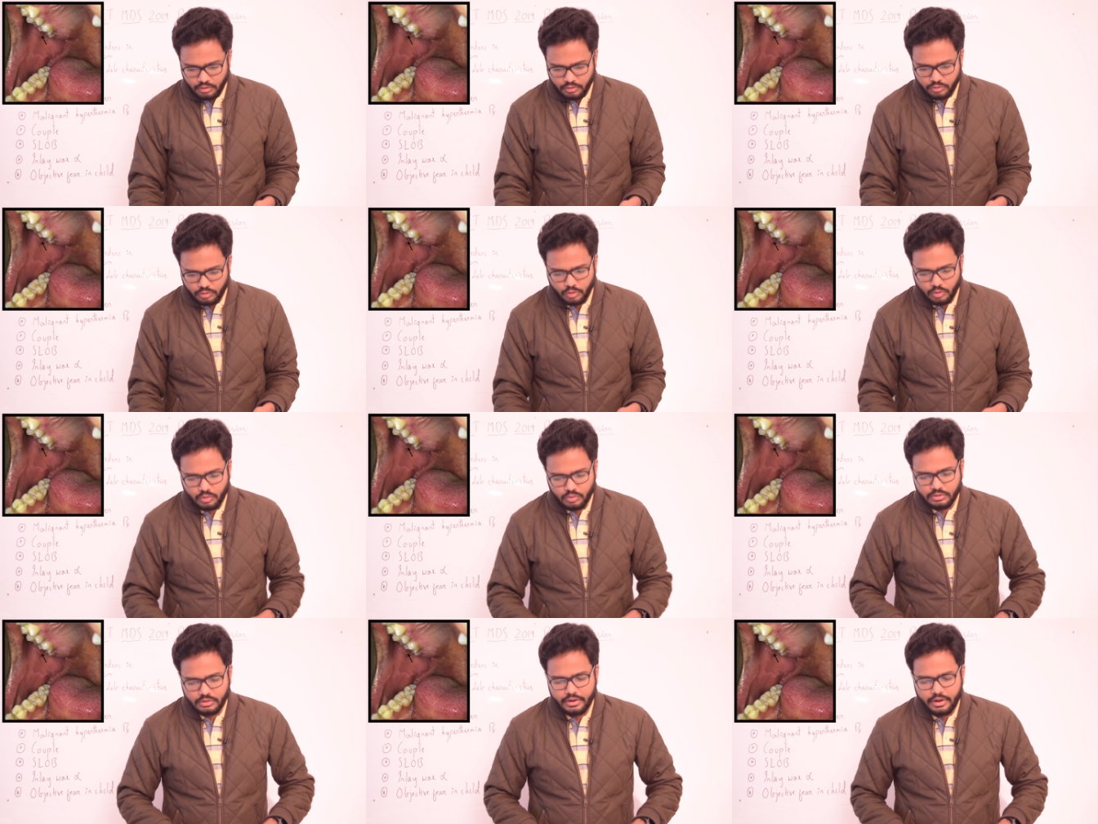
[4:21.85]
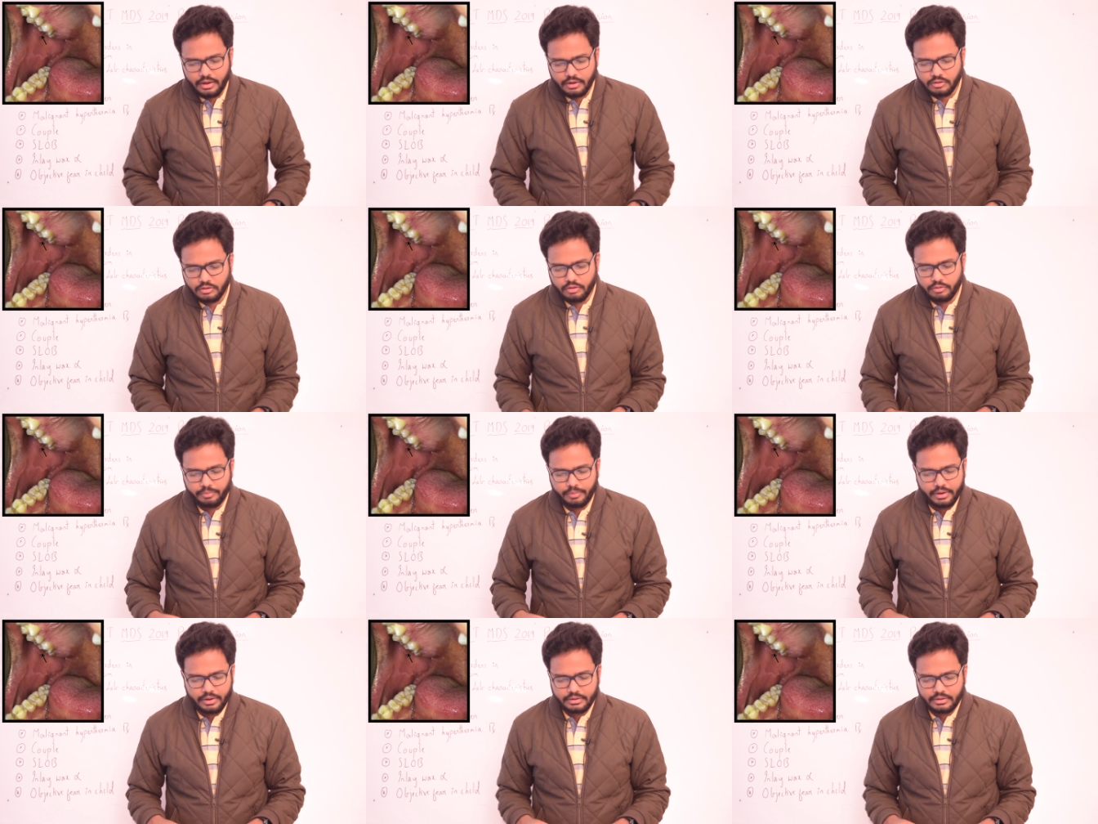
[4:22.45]
So the duct
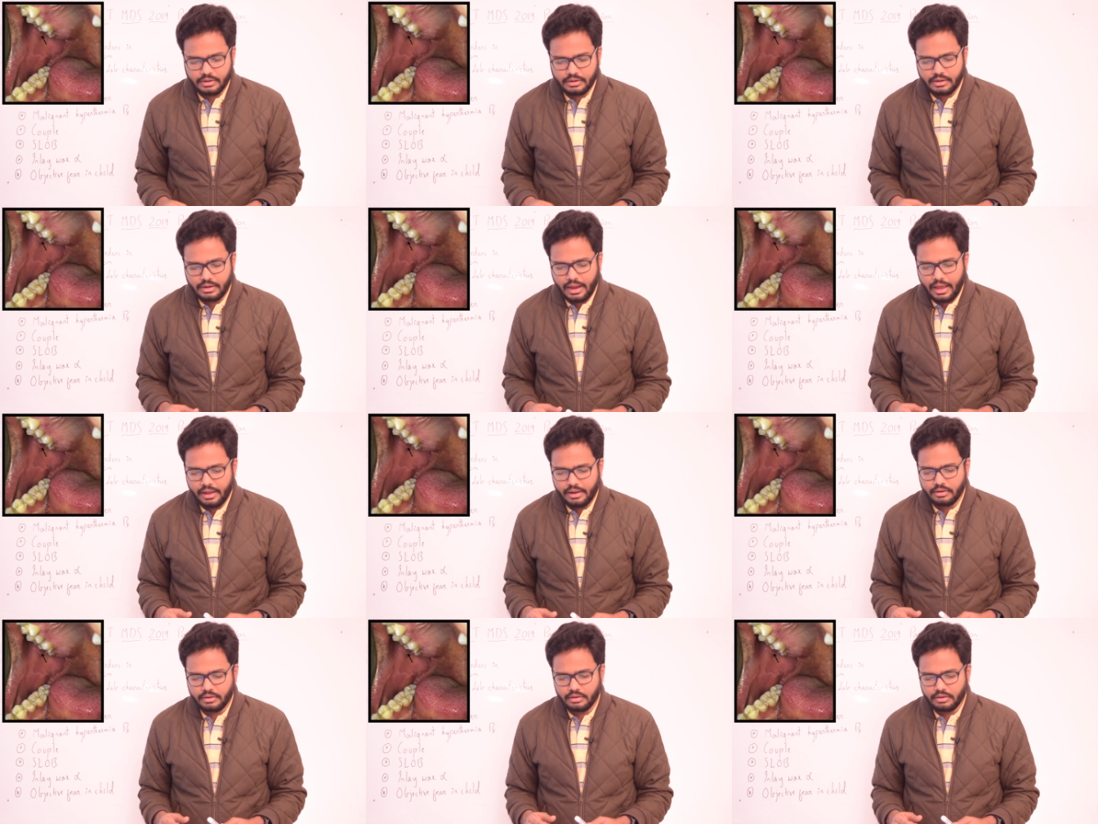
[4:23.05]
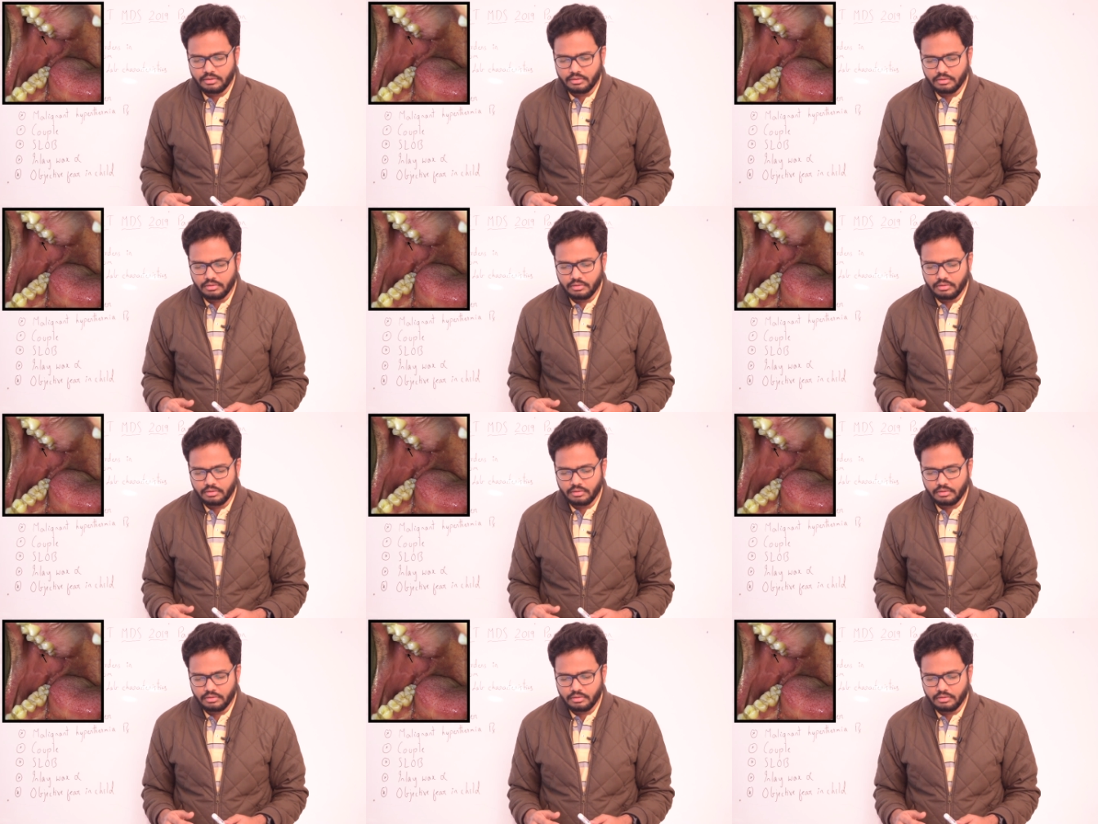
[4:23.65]
of parotid gland